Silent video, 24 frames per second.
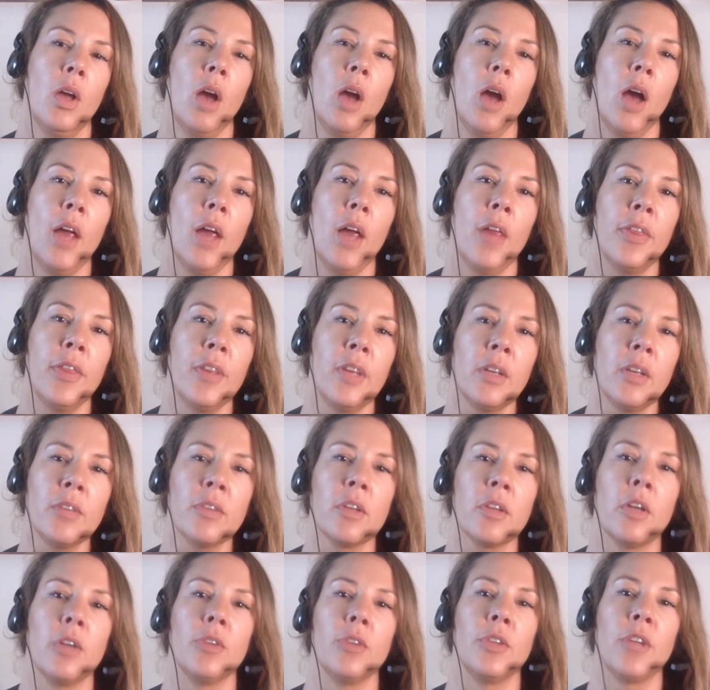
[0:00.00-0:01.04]
I think
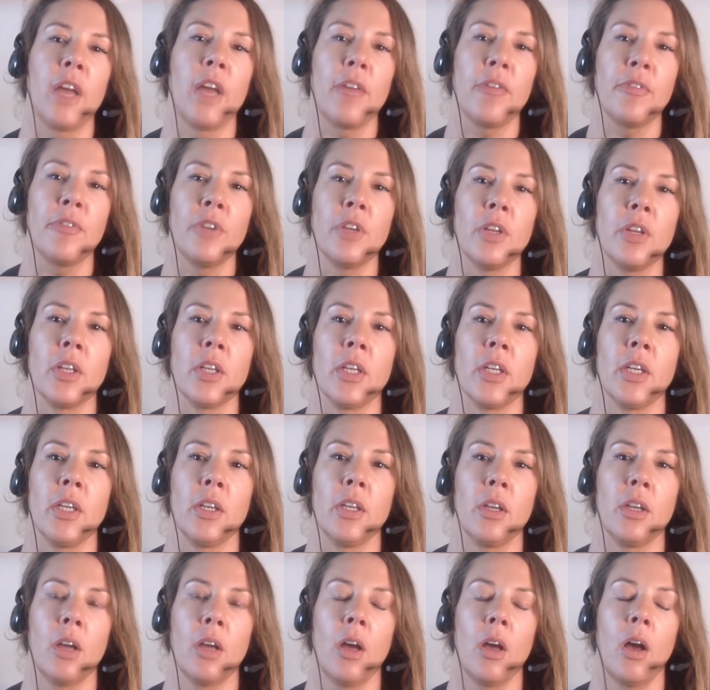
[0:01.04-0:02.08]
so,
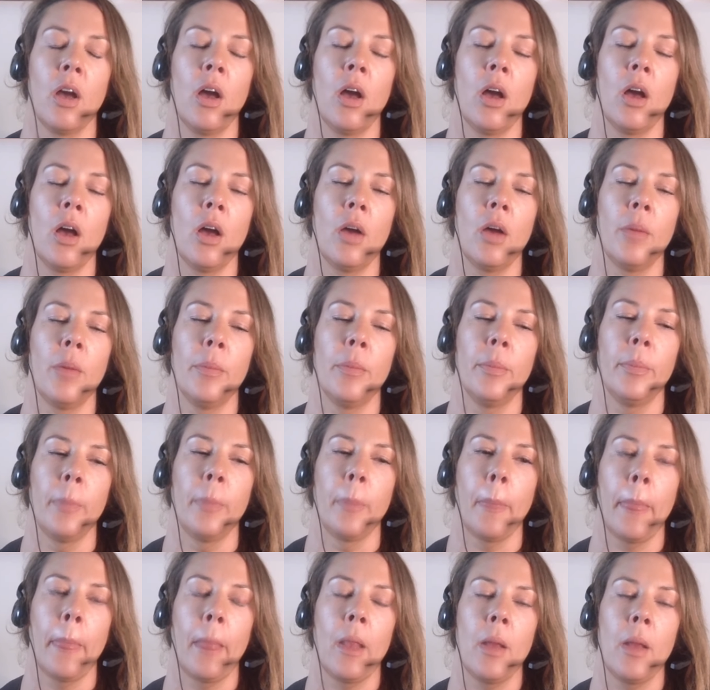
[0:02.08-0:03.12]
definitely. Um,
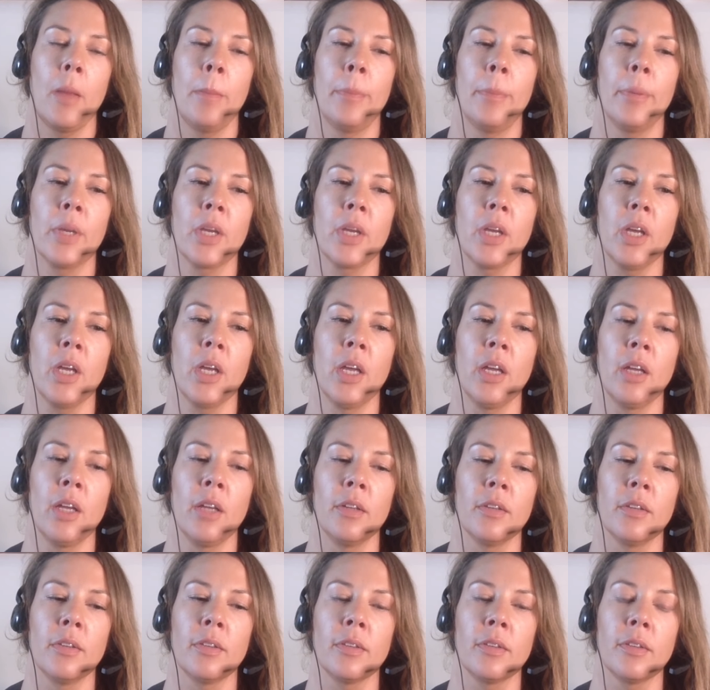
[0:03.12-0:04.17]

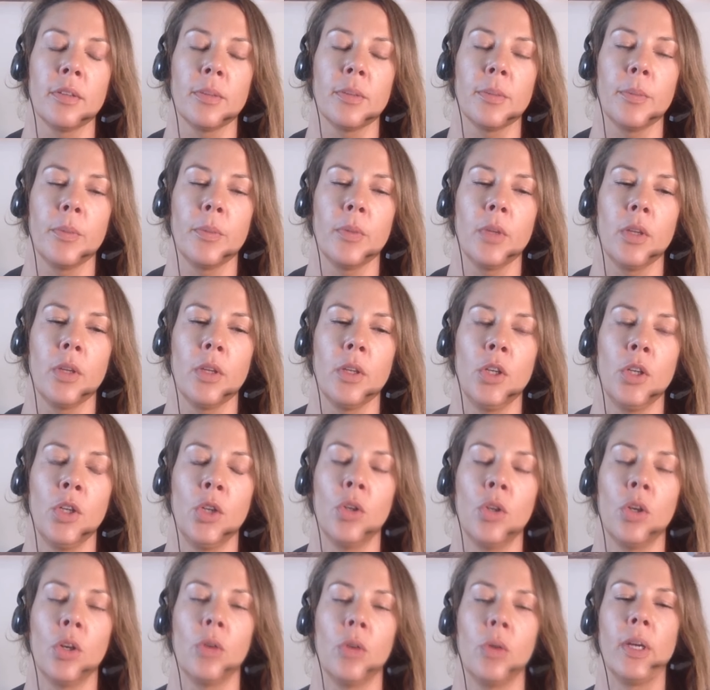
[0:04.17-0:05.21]
because, you
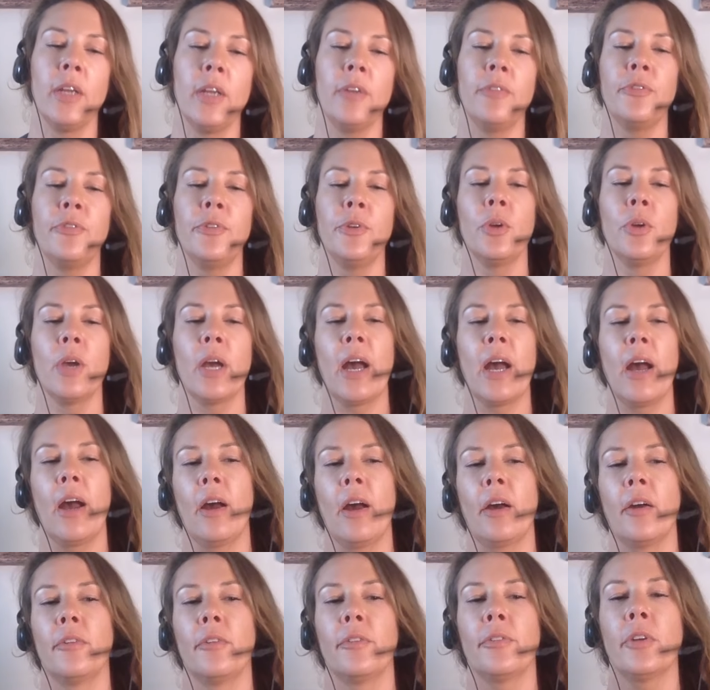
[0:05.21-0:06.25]
know, if you
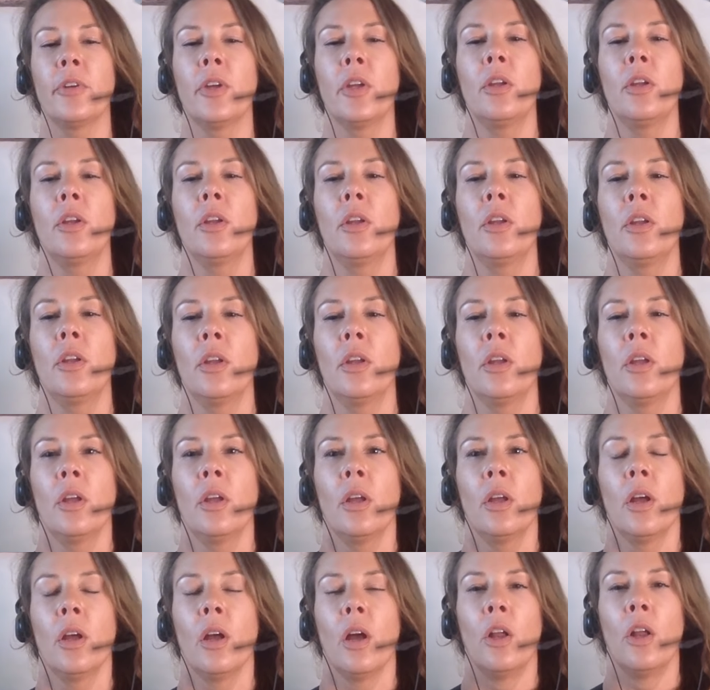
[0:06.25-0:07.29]
have
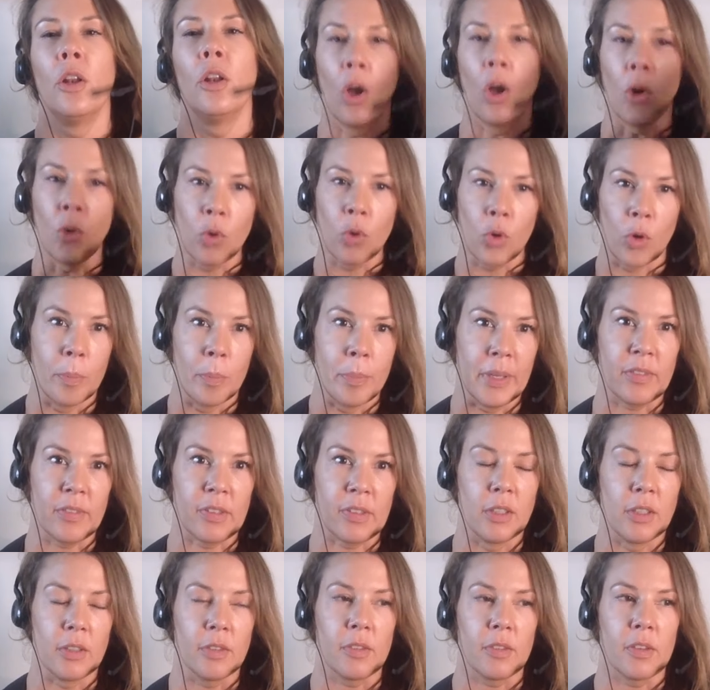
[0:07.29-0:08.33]
a local
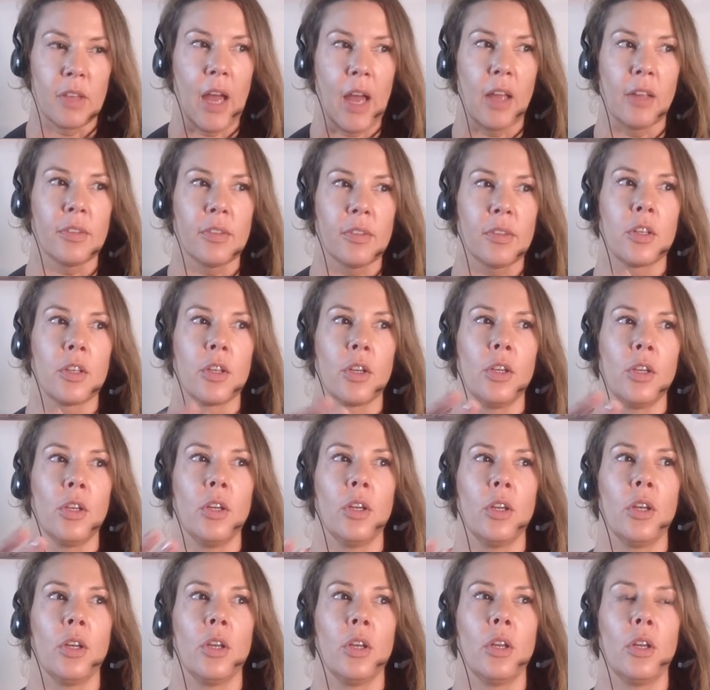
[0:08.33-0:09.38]
business that's going
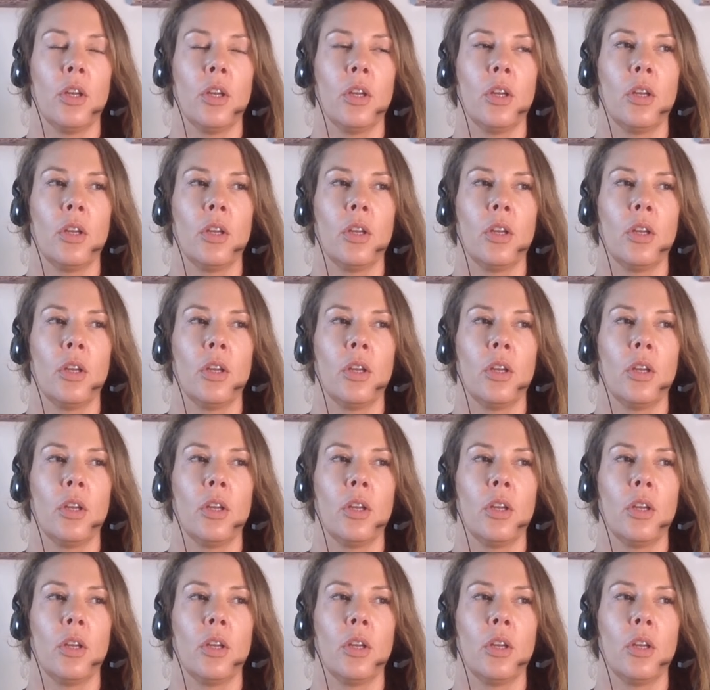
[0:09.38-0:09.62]
to